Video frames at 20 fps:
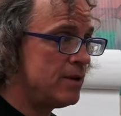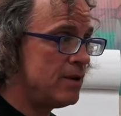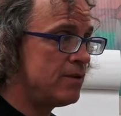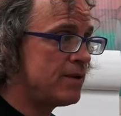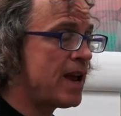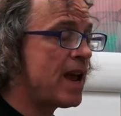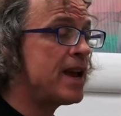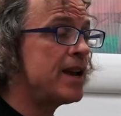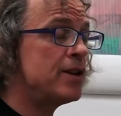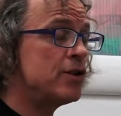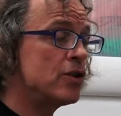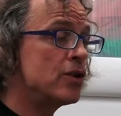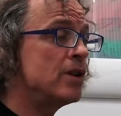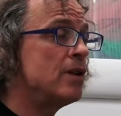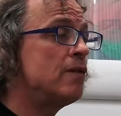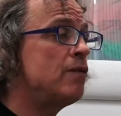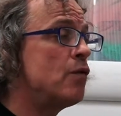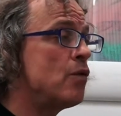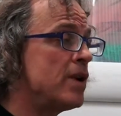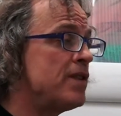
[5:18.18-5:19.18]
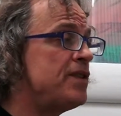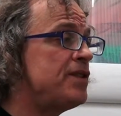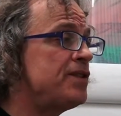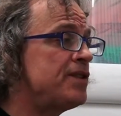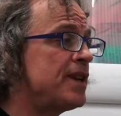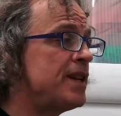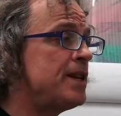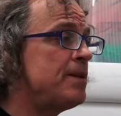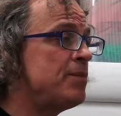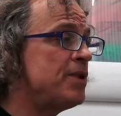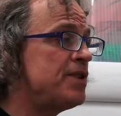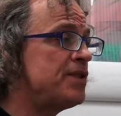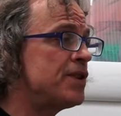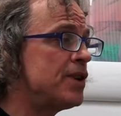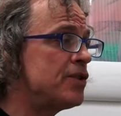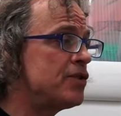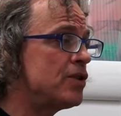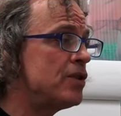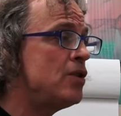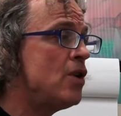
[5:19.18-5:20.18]
Okay? And you're going to avoid the sitting
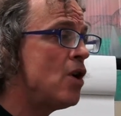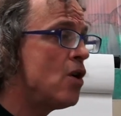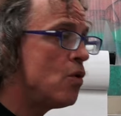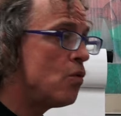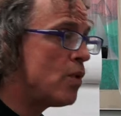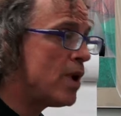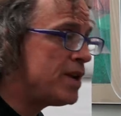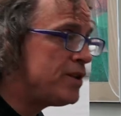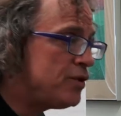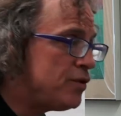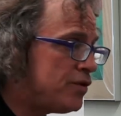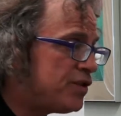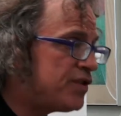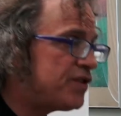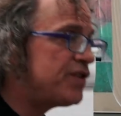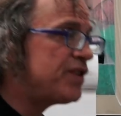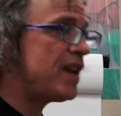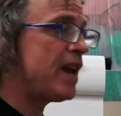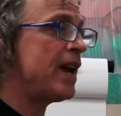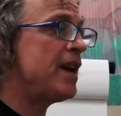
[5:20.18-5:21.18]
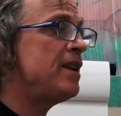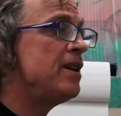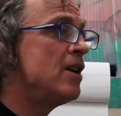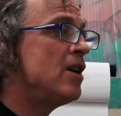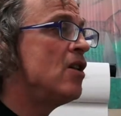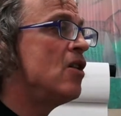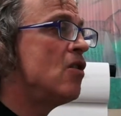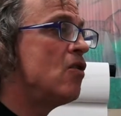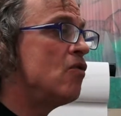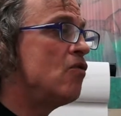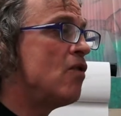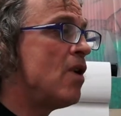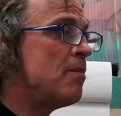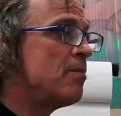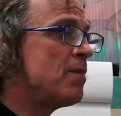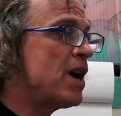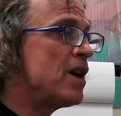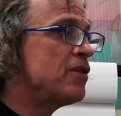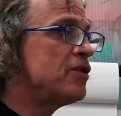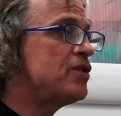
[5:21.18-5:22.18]
position. When you sit,
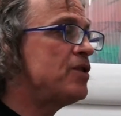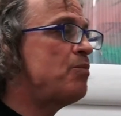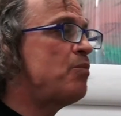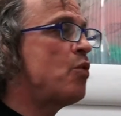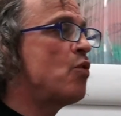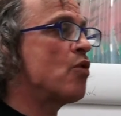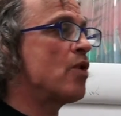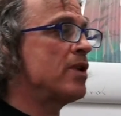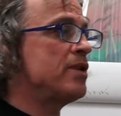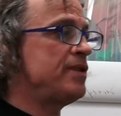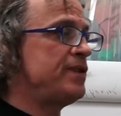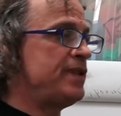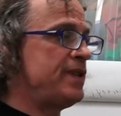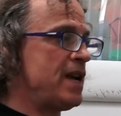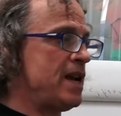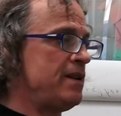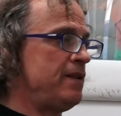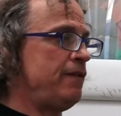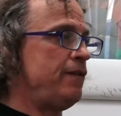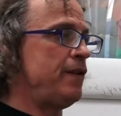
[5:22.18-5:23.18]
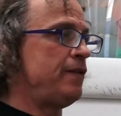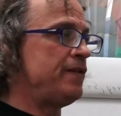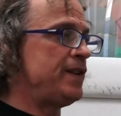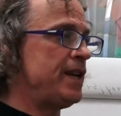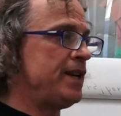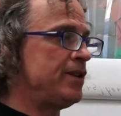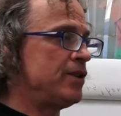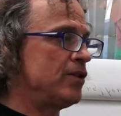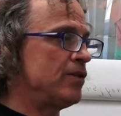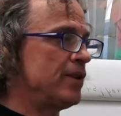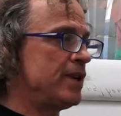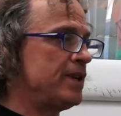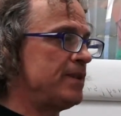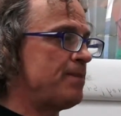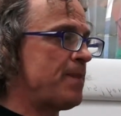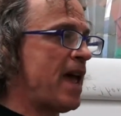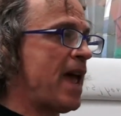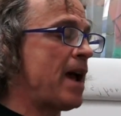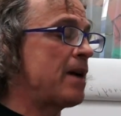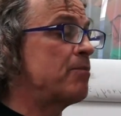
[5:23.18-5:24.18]
lumbar support 10 to 15 degrees
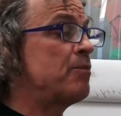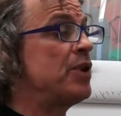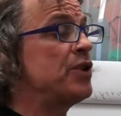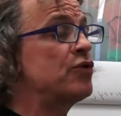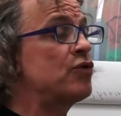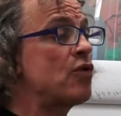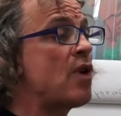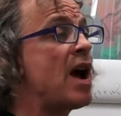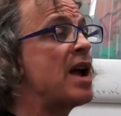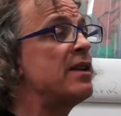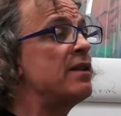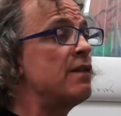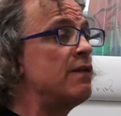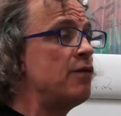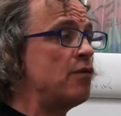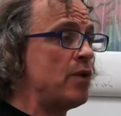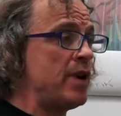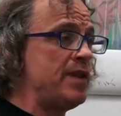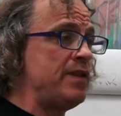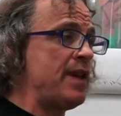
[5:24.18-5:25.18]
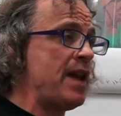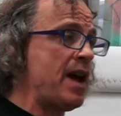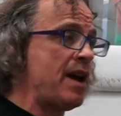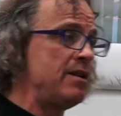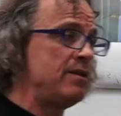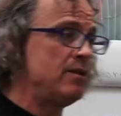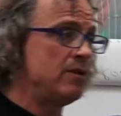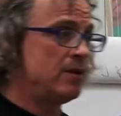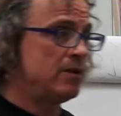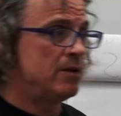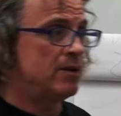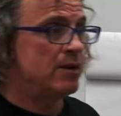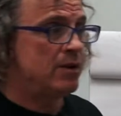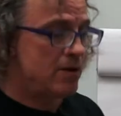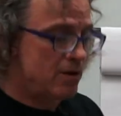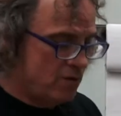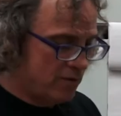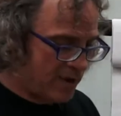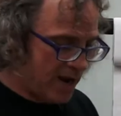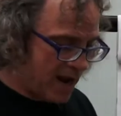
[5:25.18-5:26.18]
back, but try to avoid that.
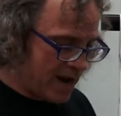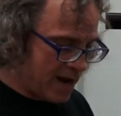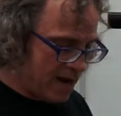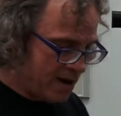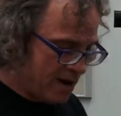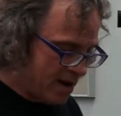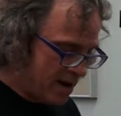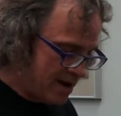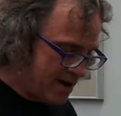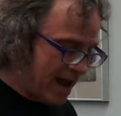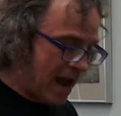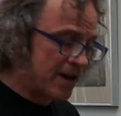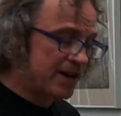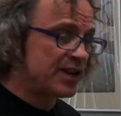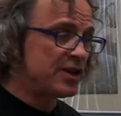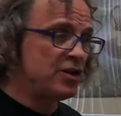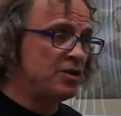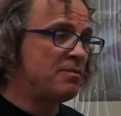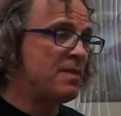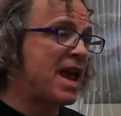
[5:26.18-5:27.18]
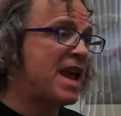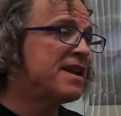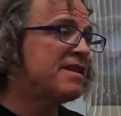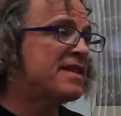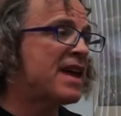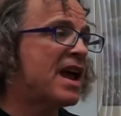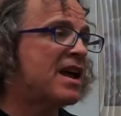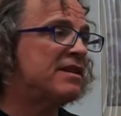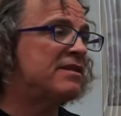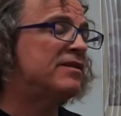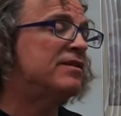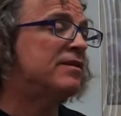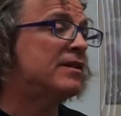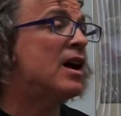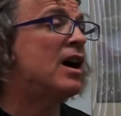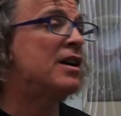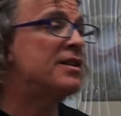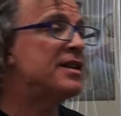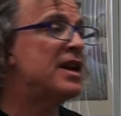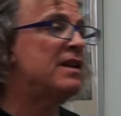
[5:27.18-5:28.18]
Okay? Now, can you make that
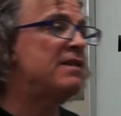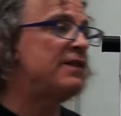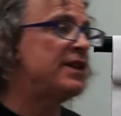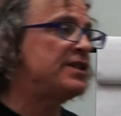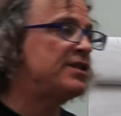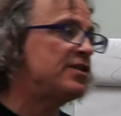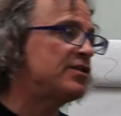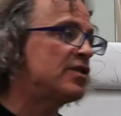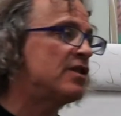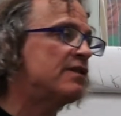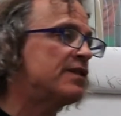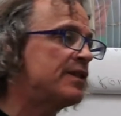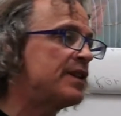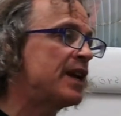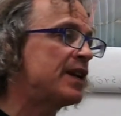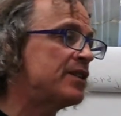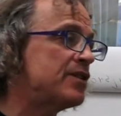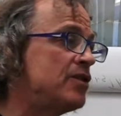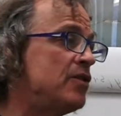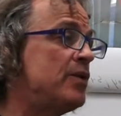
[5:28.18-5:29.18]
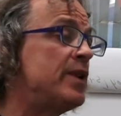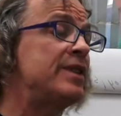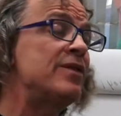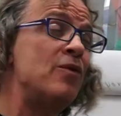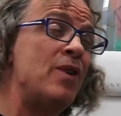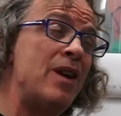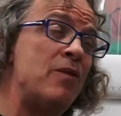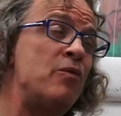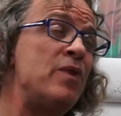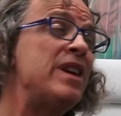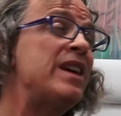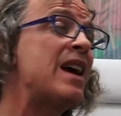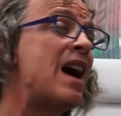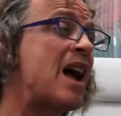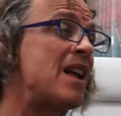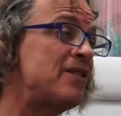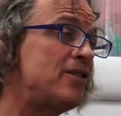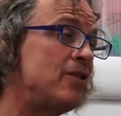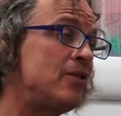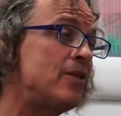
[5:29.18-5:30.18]
10 visits over the next 2 weeks? And we
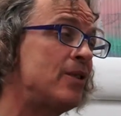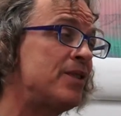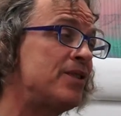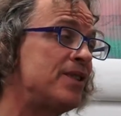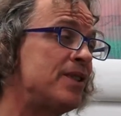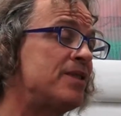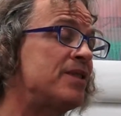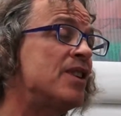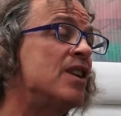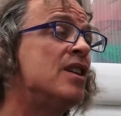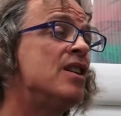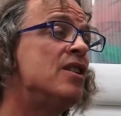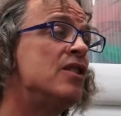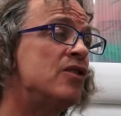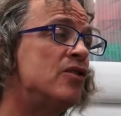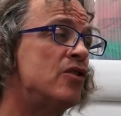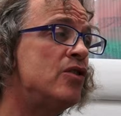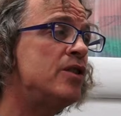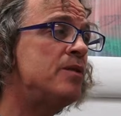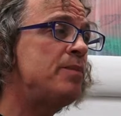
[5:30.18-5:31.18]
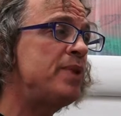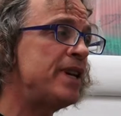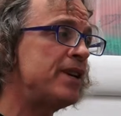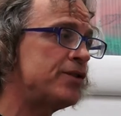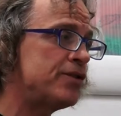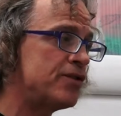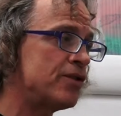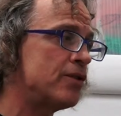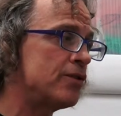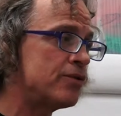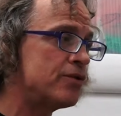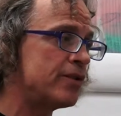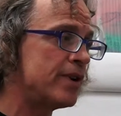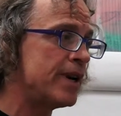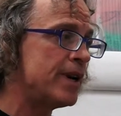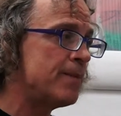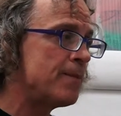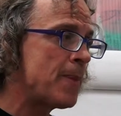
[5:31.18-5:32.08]
got to, because this could be a surgery.